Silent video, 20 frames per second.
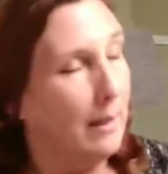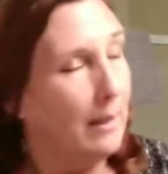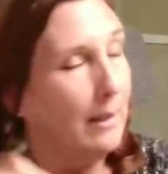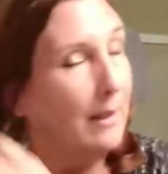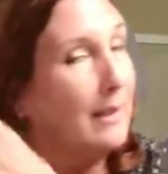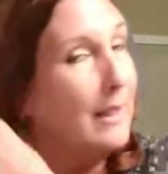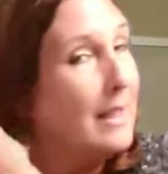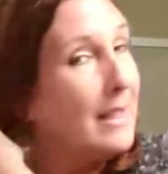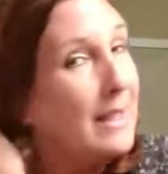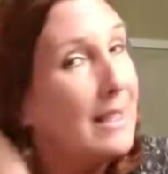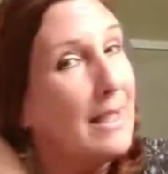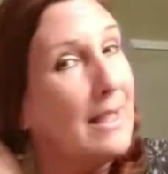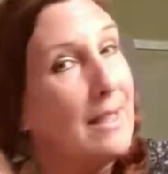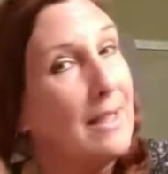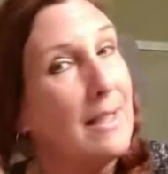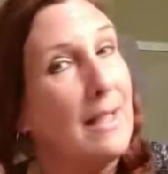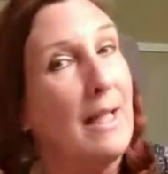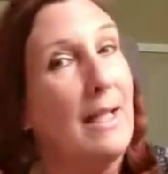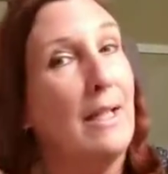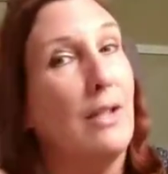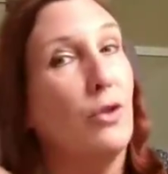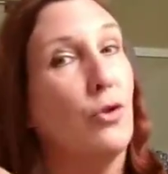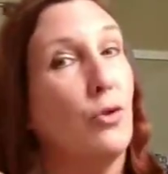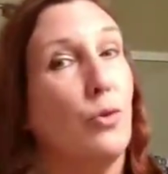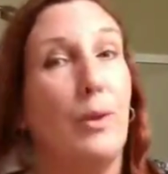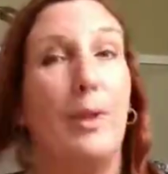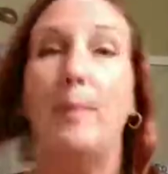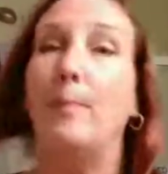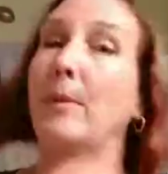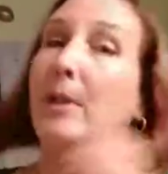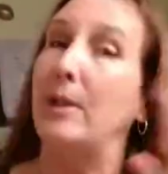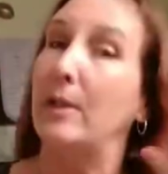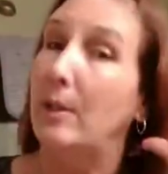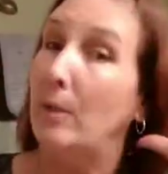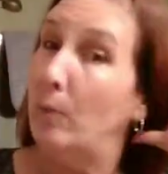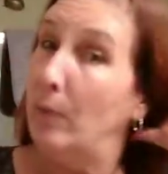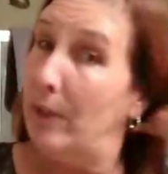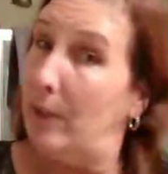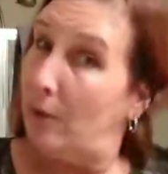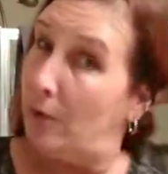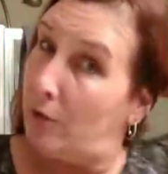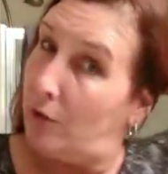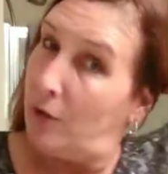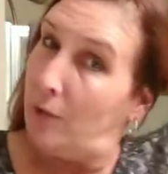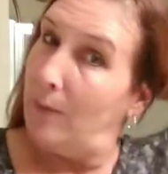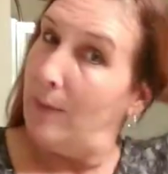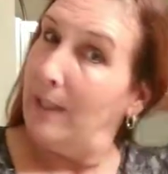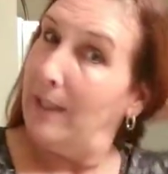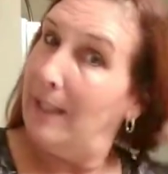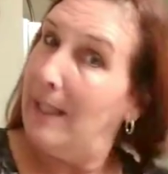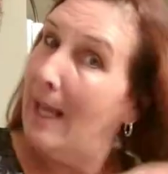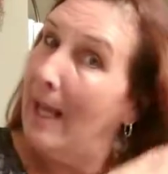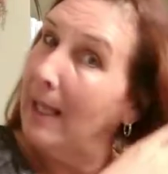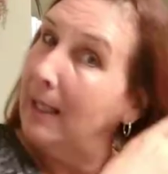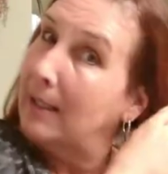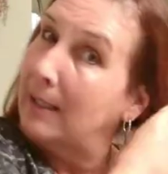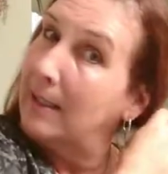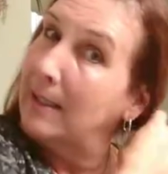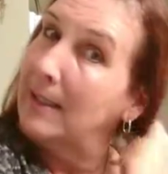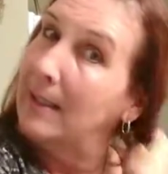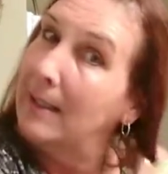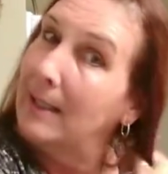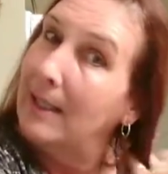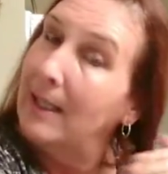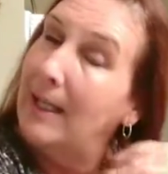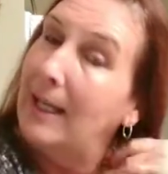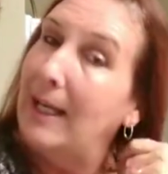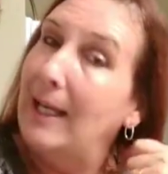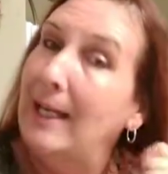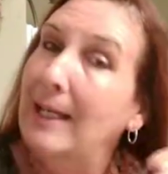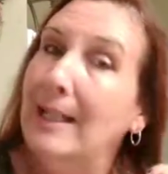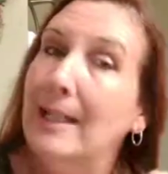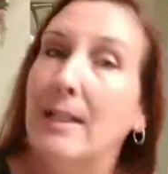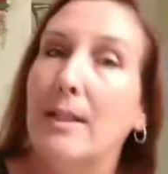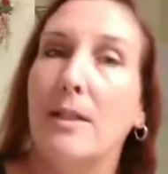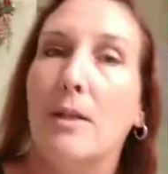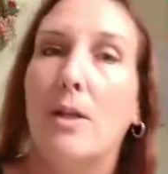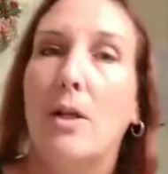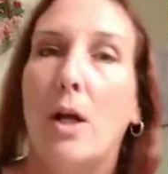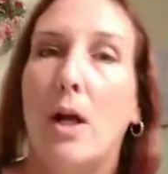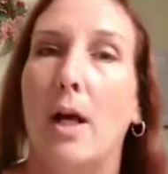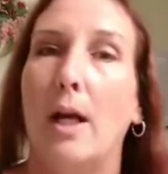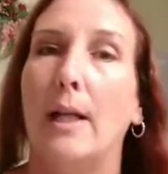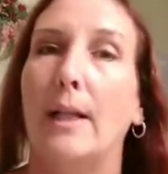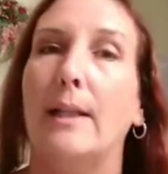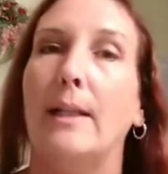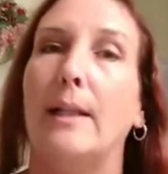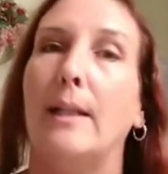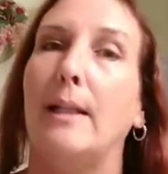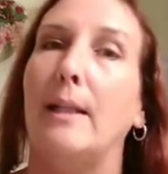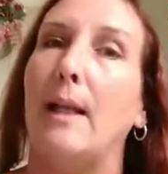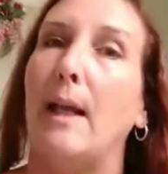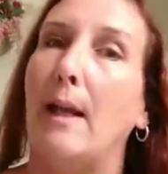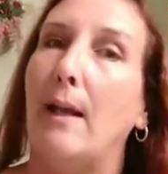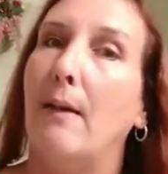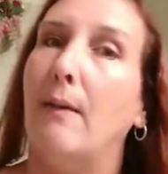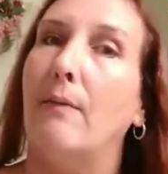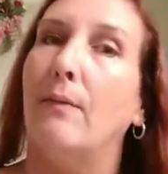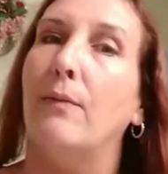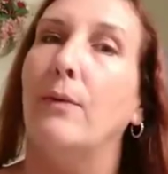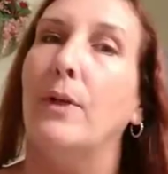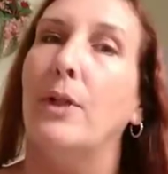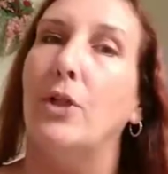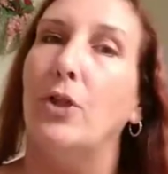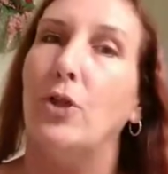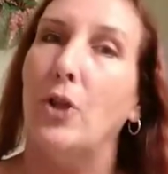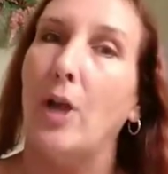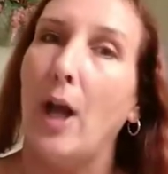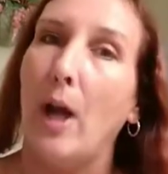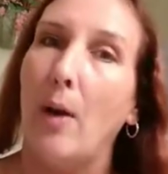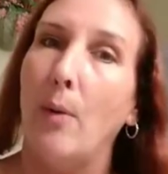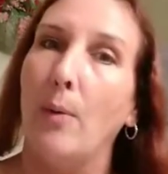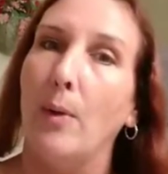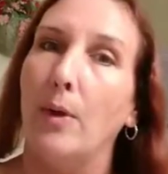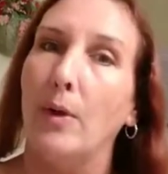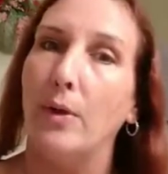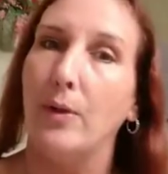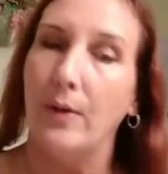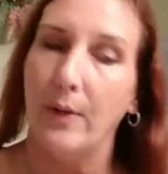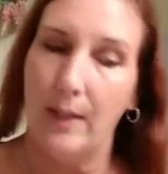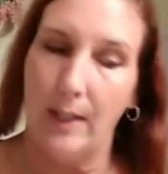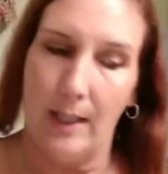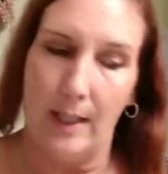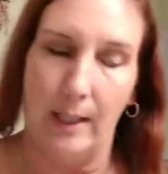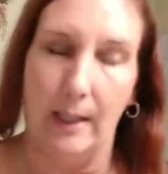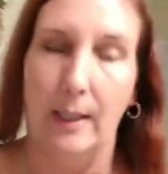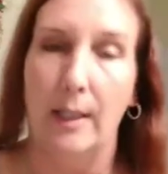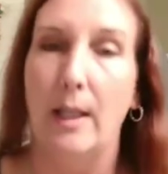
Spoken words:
This is a treatment that we are doing next. It is not an every shower thing.